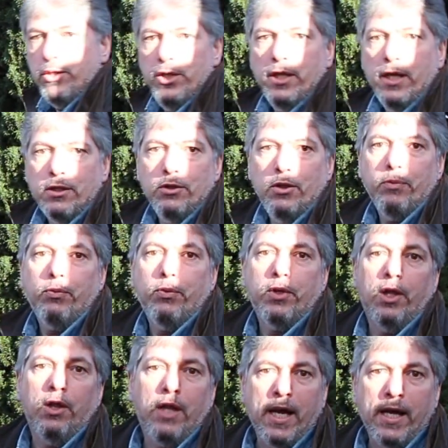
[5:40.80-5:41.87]
and Jean Hislop were
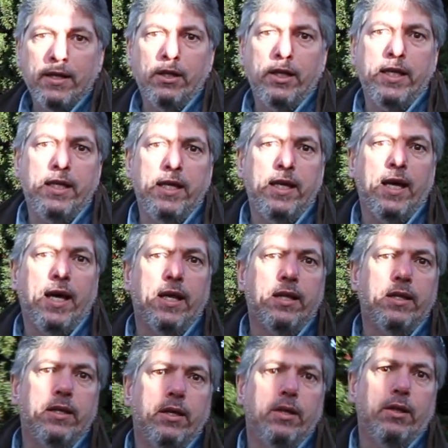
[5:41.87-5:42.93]
the landlady
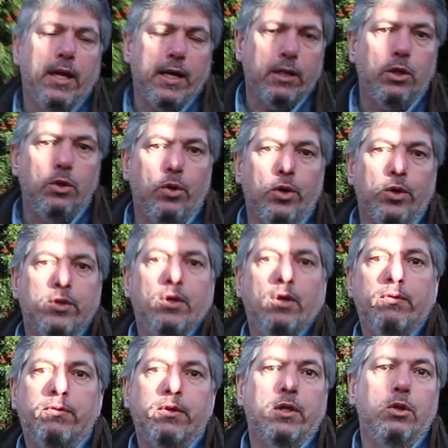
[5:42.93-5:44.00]
and the landlord
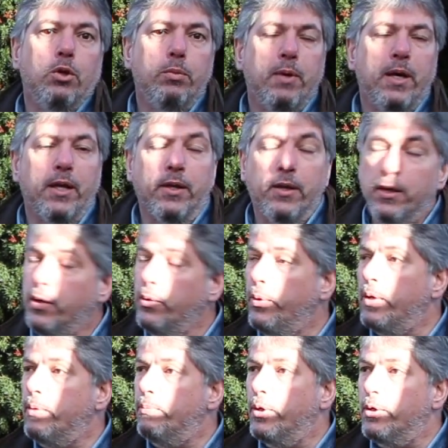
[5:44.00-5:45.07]
of the Globe Inn
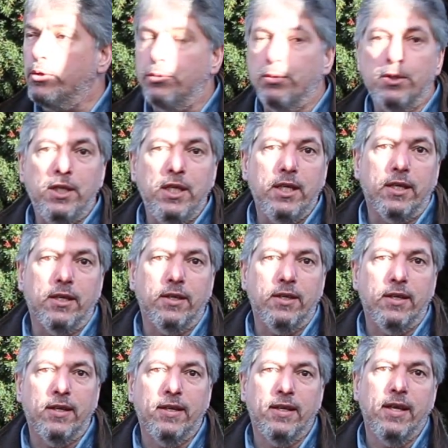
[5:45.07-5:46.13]
when Burns was here.
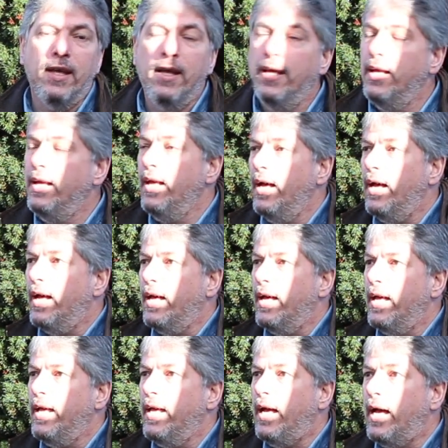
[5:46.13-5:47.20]

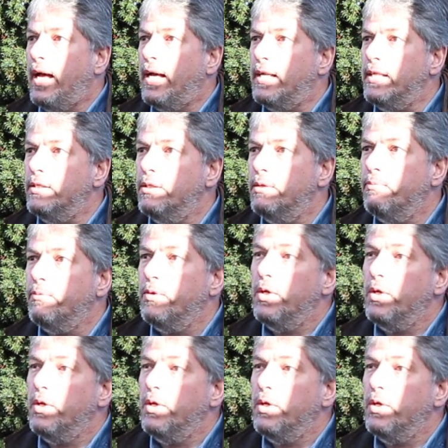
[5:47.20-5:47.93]
And